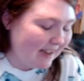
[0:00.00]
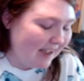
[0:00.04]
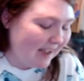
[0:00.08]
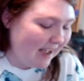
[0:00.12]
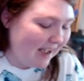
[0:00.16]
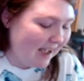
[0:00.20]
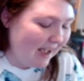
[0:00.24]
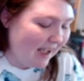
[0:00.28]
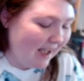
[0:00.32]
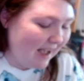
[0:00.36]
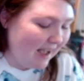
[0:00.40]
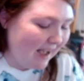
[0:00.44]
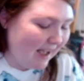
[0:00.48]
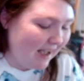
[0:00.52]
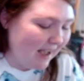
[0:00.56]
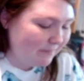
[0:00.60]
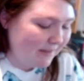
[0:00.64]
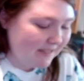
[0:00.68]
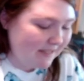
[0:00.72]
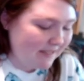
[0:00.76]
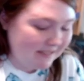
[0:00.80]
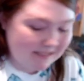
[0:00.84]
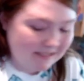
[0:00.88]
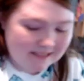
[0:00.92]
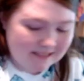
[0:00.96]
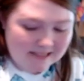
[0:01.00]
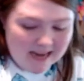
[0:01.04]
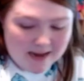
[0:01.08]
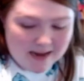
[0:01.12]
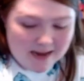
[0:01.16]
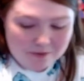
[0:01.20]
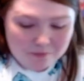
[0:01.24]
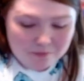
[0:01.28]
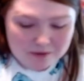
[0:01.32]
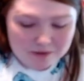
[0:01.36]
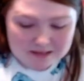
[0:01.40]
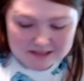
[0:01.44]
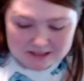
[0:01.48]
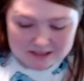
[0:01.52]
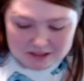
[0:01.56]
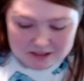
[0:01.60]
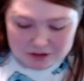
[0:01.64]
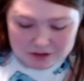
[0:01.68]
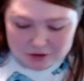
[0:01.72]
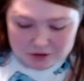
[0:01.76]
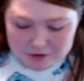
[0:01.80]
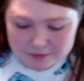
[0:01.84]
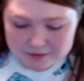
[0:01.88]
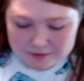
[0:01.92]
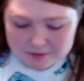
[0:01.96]
um, is because I wasn't
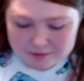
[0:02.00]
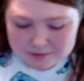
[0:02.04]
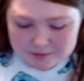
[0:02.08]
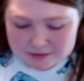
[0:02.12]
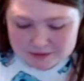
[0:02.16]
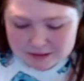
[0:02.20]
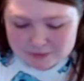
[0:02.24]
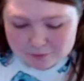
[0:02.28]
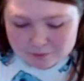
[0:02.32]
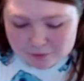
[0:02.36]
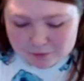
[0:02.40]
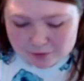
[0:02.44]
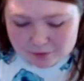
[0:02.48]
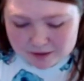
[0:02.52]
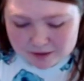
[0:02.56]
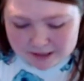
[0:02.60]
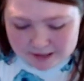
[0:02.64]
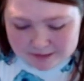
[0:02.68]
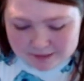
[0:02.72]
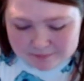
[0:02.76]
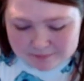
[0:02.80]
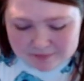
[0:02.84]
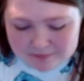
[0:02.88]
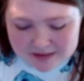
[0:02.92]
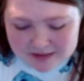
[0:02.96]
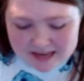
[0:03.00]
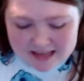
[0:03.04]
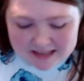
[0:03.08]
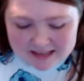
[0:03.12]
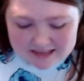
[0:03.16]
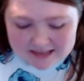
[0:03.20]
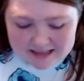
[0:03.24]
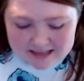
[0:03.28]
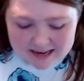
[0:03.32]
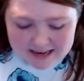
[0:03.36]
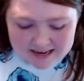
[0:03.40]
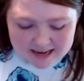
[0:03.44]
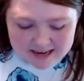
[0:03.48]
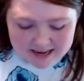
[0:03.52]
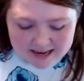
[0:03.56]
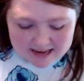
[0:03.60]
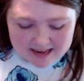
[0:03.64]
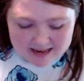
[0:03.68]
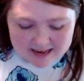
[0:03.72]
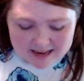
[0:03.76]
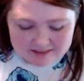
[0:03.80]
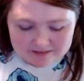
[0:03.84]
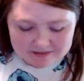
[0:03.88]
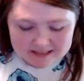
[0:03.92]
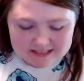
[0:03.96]
sure what it was for. Then I
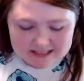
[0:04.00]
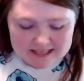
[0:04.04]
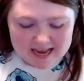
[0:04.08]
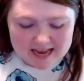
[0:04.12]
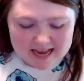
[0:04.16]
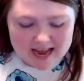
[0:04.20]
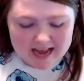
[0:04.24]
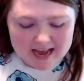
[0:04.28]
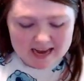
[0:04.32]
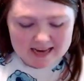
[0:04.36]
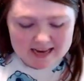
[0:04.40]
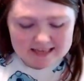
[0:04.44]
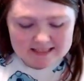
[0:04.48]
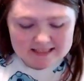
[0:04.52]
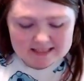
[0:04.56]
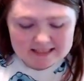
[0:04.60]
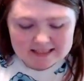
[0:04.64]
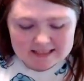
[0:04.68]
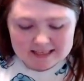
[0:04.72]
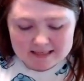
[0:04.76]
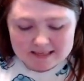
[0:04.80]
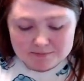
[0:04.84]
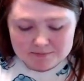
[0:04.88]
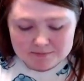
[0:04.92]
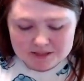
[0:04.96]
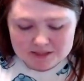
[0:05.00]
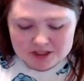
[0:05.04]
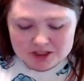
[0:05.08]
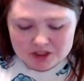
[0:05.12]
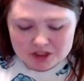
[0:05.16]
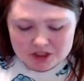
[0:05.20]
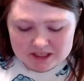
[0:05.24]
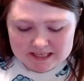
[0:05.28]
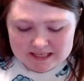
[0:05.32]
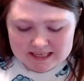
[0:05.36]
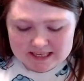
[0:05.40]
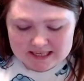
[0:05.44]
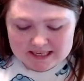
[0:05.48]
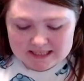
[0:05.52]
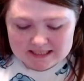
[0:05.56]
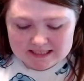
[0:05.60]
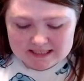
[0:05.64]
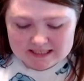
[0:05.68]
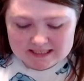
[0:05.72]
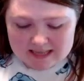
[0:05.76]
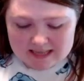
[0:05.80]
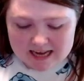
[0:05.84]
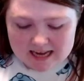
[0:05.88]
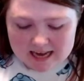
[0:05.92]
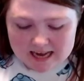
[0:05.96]
have this Eyes, Lips,
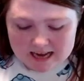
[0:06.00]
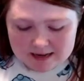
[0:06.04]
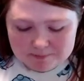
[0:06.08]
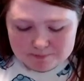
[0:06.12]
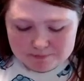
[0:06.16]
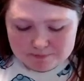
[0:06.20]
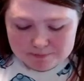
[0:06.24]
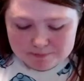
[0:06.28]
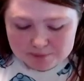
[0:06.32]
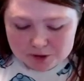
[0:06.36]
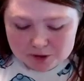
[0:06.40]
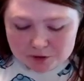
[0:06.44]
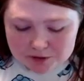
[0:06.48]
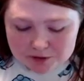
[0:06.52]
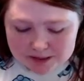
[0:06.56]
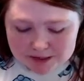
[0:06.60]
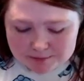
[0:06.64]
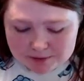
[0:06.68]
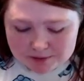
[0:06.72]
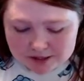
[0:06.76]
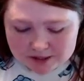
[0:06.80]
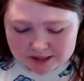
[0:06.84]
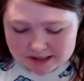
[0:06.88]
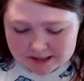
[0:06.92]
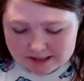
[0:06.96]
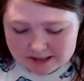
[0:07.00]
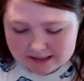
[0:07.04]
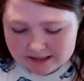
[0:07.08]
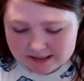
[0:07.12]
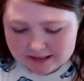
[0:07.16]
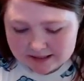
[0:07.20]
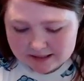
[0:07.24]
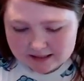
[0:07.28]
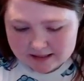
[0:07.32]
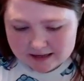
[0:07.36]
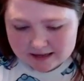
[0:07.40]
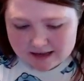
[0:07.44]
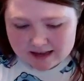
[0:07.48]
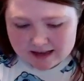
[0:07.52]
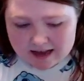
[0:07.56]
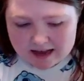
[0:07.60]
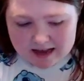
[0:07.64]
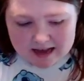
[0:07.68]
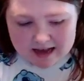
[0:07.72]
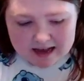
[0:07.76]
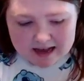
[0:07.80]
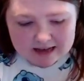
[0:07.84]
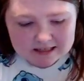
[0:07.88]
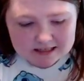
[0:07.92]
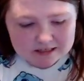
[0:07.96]
Cheeks um, beauty book.
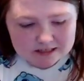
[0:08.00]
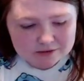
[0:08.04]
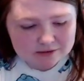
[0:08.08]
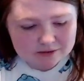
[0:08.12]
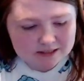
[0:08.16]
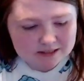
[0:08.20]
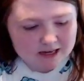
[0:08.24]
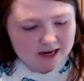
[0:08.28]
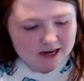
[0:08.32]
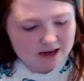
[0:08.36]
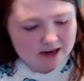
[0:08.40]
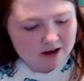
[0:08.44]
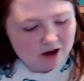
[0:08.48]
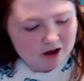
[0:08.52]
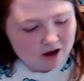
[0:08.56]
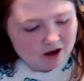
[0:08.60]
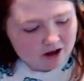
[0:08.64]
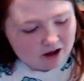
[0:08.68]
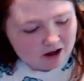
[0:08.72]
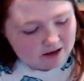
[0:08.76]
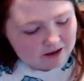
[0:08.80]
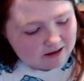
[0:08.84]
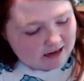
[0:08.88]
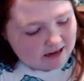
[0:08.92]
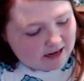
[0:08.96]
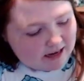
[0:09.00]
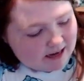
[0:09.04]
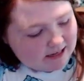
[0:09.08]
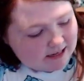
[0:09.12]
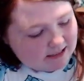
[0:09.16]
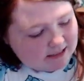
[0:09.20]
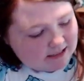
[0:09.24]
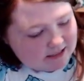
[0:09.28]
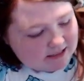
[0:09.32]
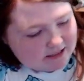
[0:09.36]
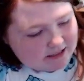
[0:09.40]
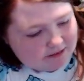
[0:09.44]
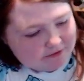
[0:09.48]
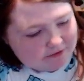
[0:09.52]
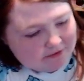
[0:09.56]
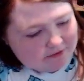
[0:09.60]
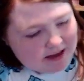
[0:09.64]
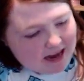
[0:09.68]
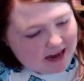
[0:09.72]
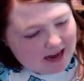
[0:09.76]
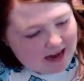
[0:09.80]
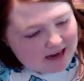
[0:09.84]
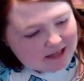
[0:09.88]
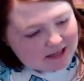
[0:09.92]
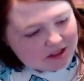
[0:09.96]
Uh, so it's got all kinds of
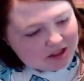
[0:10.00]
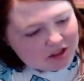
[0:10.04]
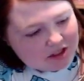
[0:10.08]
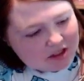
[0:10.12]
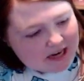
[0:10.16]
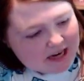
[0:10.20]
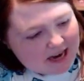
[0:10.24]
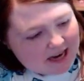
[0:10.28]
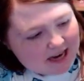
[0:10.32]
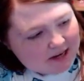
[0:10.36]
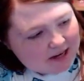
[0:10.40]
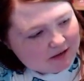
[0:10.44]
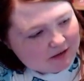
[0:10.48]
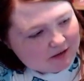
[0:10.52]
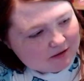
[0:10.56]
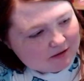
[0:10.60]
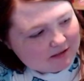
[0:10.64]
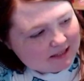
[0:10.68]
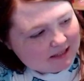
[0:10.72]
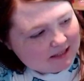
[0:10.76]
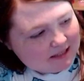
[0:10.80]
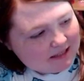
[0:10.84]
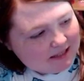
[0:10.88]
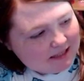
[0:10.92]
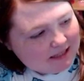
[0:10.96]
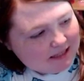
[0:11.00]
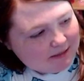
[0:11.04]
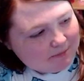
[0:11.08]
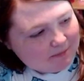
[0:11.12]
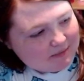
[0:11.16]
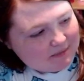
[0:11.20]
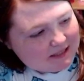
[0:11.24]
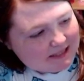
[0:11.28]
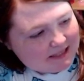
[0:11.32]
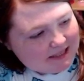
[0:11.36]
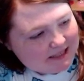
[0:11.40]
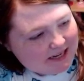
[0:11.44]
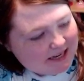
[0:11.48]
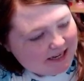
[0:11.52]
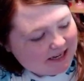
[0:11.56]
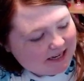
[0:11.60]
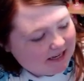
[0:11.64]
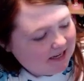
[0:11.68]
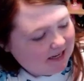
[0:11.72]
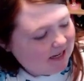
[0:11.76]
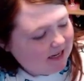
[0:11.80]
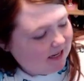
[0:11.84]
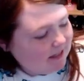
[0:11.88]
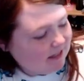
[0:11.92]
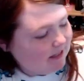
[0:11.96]
eyeshadows, lipstick,
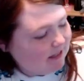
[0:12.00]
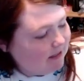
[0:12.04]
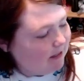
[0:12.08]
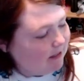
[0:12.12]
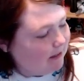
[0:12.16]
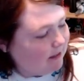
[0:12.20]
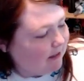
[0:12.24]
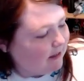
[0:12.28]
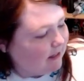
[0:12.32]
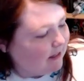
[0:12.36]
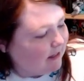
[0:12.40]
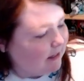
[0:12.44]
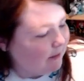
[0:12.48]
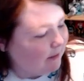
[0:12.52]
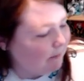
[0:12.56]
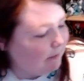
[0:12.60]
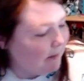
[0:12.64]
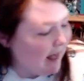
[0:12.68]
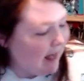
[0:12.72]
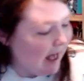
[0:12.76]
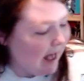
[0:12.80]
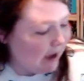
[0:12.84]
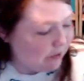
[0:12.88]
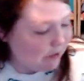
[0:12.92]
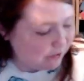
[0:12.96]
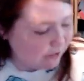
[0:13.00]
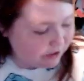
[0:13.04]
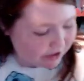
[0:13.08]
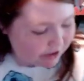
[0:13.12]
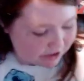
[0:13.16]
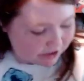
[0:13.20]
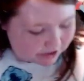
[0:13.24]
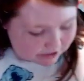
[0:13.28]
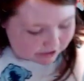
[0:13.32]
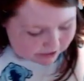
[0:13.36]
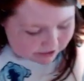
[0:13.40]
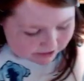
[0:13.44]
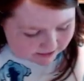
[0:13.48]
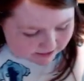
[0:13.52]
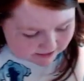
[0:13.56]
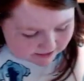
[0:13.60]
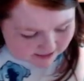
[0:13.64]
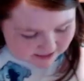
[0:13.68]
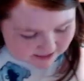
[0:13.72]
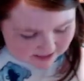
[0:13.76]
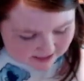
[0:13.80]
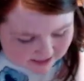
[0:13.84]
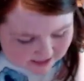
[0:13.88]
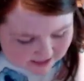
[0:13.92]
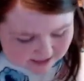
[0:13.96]
uh, little little powders.
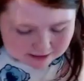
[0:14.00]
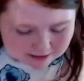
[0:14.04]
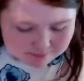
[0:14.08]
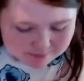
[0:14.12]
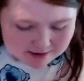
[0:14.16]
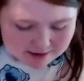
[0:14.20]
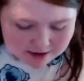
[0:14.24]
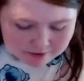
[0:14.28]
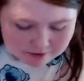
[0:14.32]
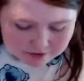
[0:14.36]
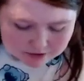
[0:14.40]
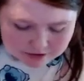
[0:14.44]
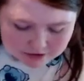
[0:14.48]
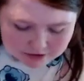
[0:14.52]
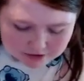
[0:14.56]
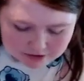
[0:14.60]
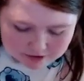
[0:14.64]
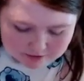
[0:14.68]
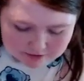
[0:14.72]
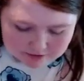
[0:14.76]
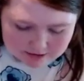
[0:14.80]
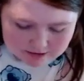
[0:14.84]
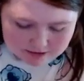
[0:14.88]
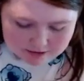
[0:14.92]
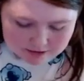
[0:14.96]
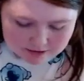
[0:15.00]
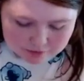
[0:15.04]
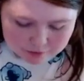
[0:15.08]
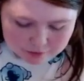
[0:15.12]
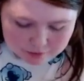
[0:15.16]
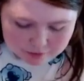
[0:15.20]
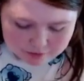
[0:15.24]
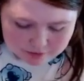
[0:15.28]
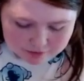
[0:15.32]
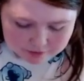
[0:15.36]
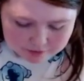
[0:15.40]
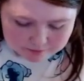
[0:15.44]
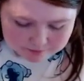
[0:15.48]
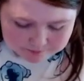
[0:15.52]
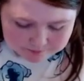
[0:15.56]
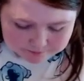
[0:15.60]
The powders look really cool.